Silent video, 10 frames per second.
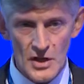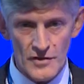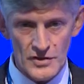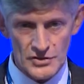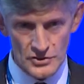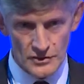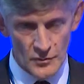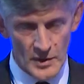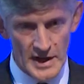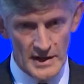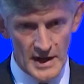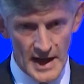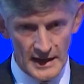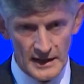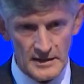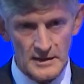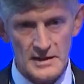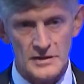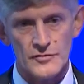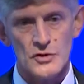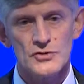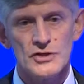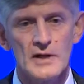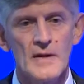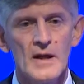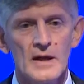her vision of where they're headed in the future,